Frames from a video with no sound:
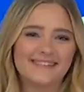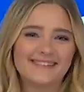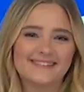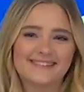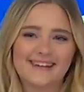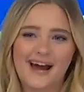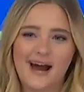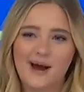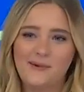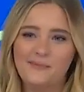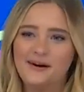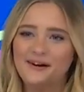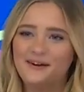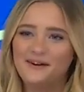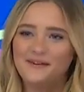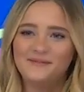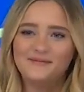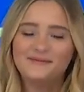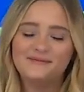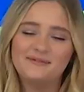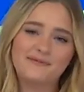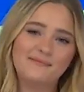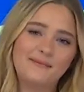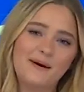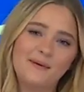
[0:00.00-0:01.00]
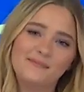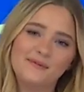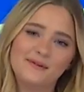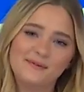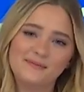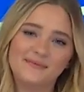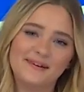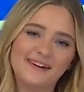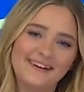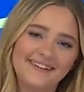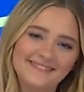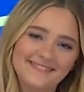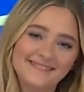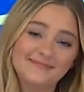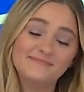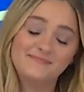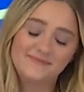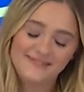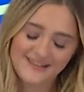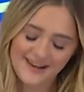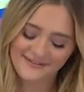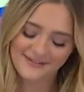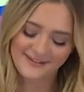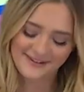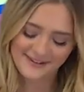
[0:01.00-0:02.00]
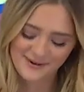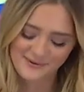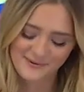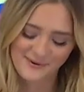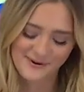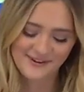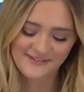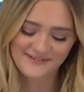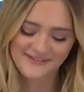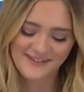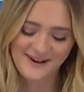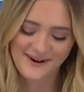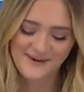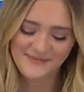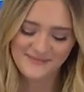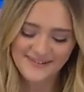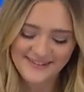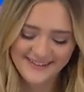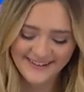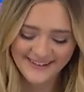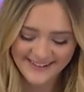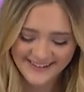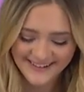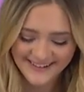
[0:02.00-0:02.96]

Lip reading: at the time, I don't remember, but definitely one of them.